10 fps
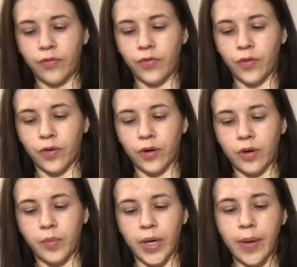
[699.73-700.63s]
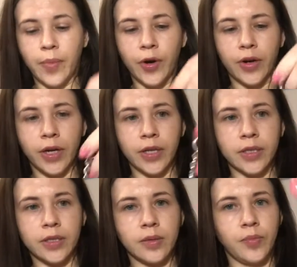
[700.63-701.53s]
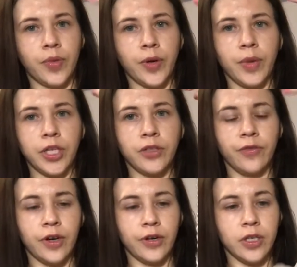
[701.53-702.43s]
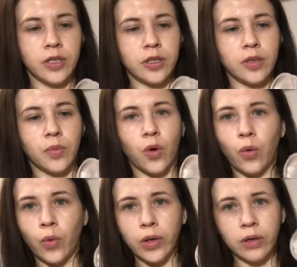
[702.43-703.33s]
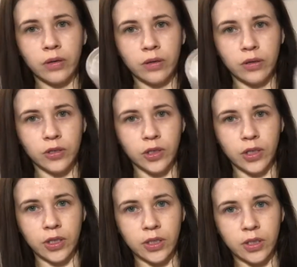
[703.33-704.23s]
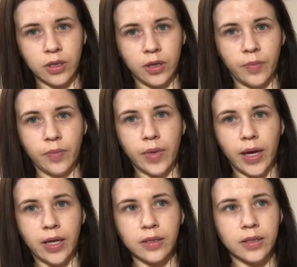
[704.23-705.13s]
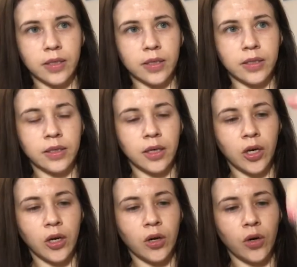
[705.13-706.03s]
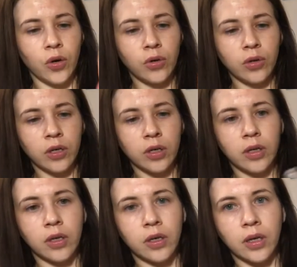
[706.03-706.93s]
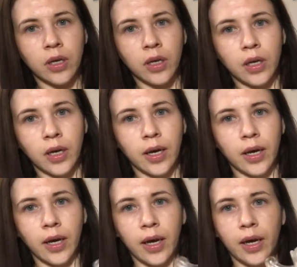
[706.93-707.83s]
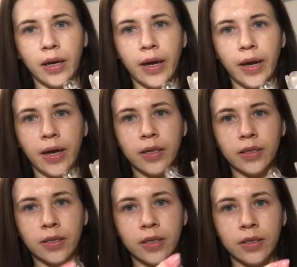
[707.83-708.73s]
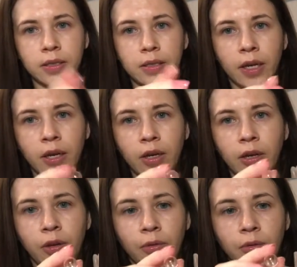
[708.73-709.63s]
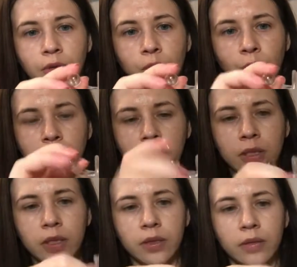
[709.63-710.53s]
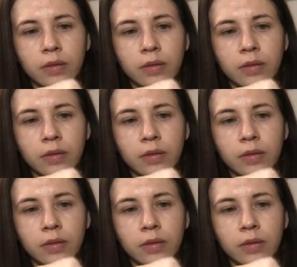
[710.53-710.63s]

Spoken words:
for my bird is pretty much very small one. So it's has this hook, and it has this thing you twist it,